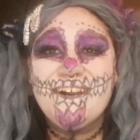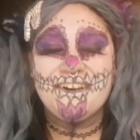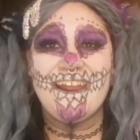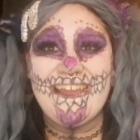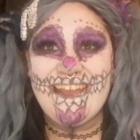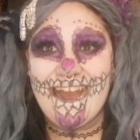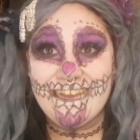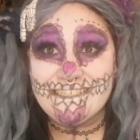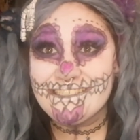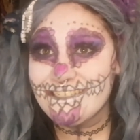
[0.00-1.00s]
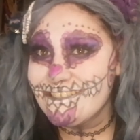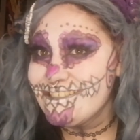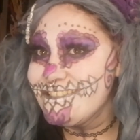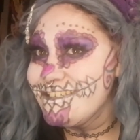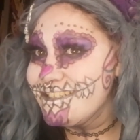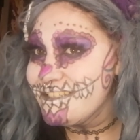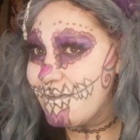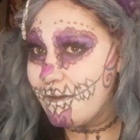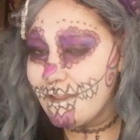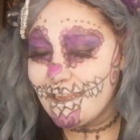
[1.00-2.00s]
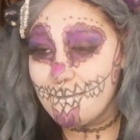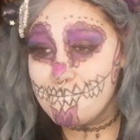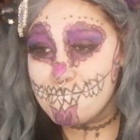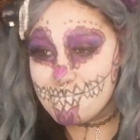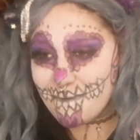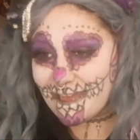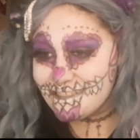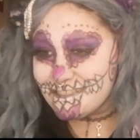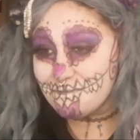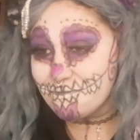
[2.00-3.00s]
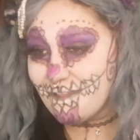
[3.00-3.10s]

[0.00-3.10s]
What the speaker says: Alright guys, so this look has felt like a massive